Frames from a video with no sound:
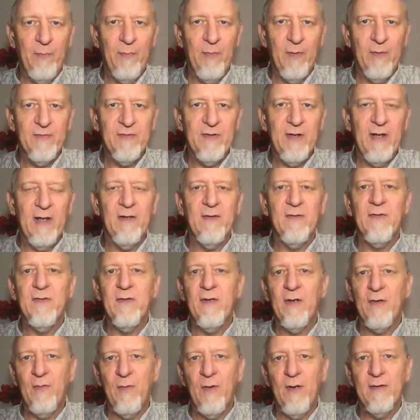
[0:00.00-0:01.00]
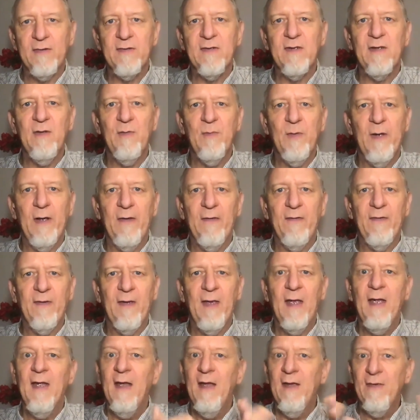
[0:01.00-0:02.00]
states across the US.
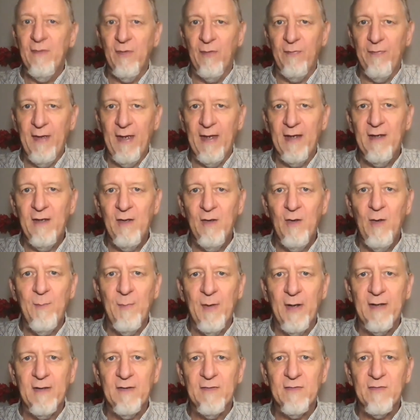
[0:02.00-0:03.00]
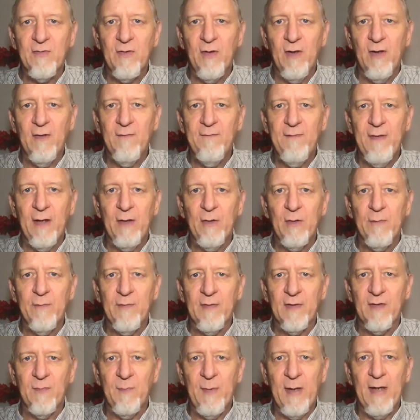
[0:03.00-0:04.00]
So thank you. I'm Michael Strong, founder of
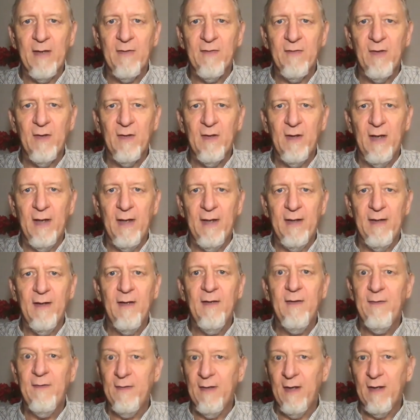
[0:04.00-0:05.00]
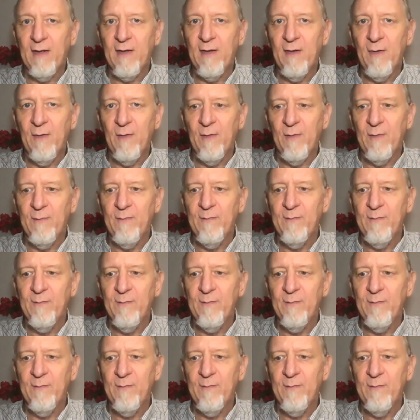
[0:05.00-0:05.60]
expanseonline.co.